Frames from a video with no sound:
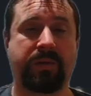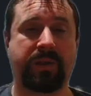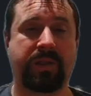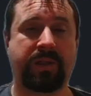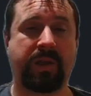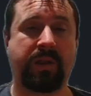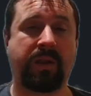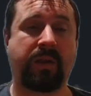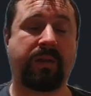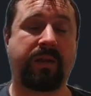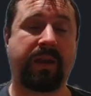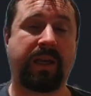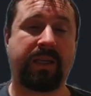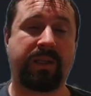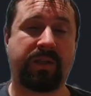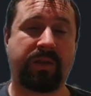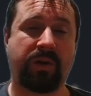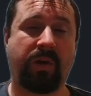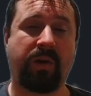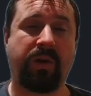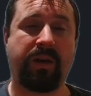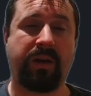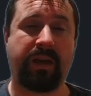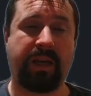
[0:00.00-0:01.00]
so that they
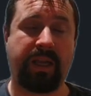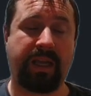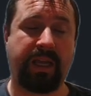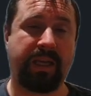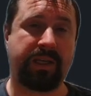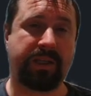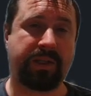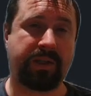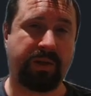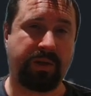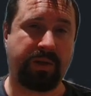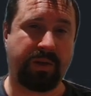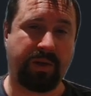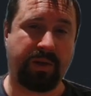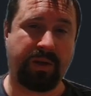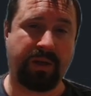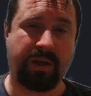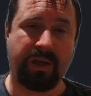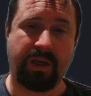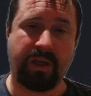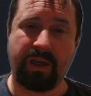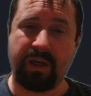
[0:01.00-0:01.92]
don't need to